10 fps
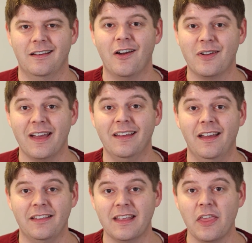Okay,
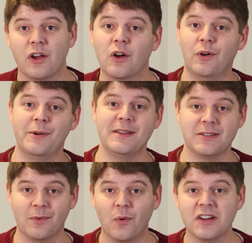now there are going to be
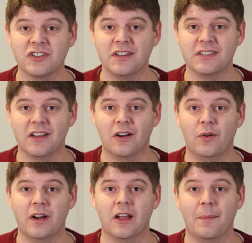some questions that are
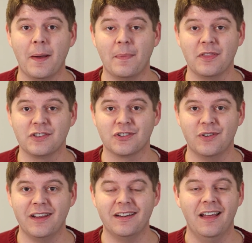going to come up on the
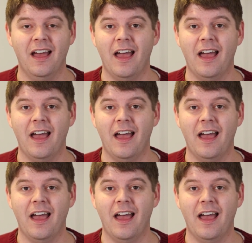screen.